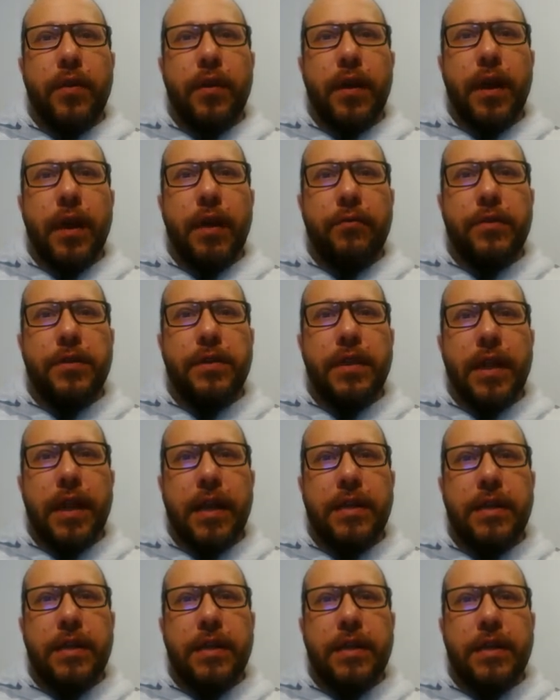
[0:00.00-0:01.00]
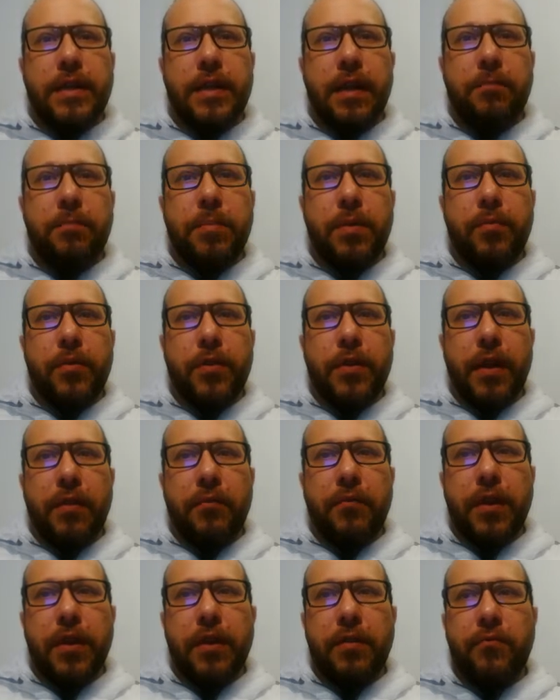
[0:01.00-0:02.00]
having selected the
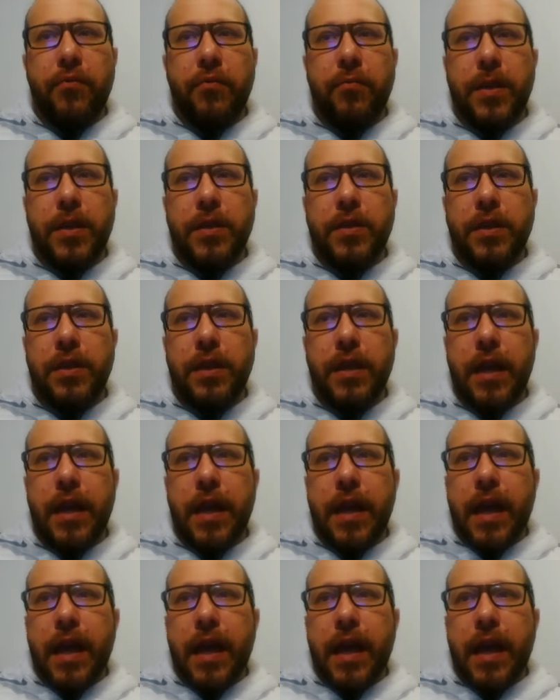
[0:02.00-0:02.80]
bibliographic information